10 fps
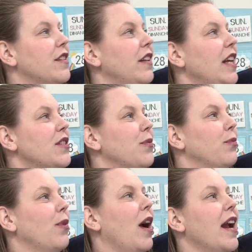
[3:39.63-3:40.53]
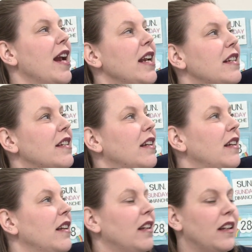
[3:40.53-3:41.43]
So let's write
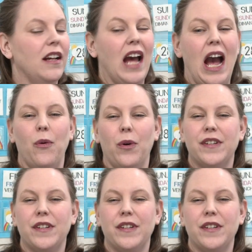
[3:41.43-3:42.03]
our